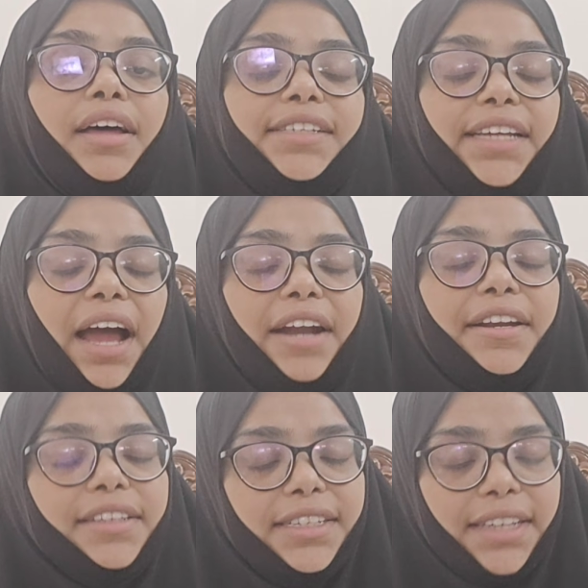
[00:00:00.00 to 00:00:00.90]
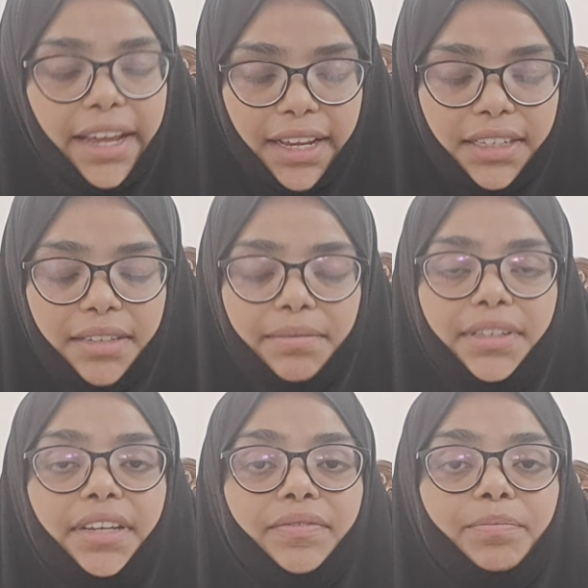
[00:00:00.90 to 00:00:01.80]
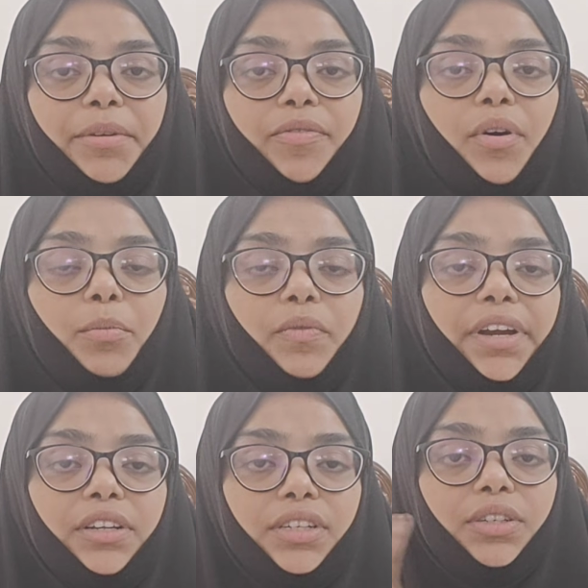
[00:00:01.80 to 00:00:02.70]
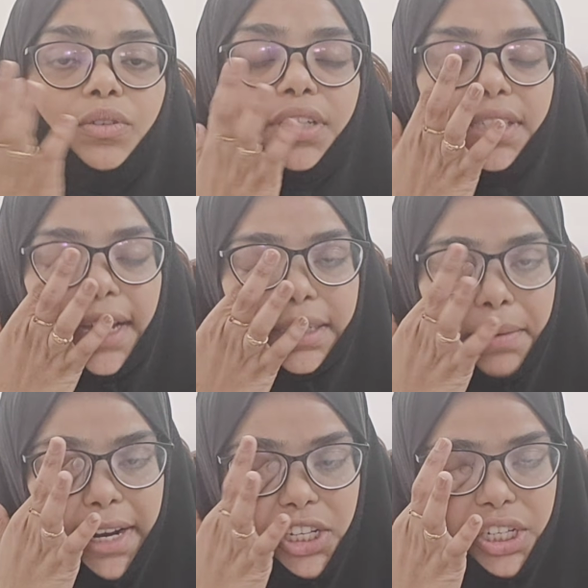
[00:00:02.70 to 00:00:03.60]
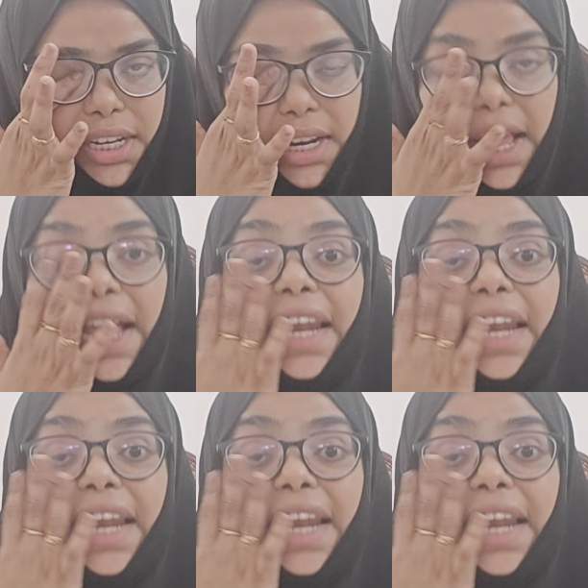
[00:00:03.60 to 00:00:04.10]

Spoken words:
see, under this case, see, before moving this to this explanation,